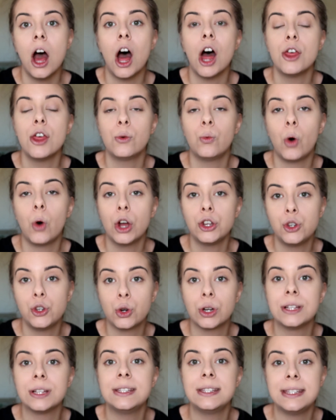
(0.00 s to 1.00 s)
otherwise
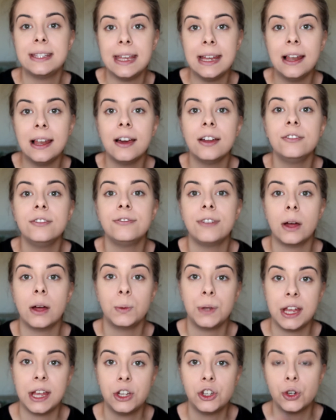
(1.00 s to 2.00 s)
your concealer and
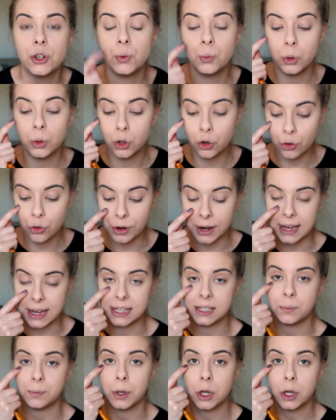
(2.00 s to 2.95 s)
foundation will crease,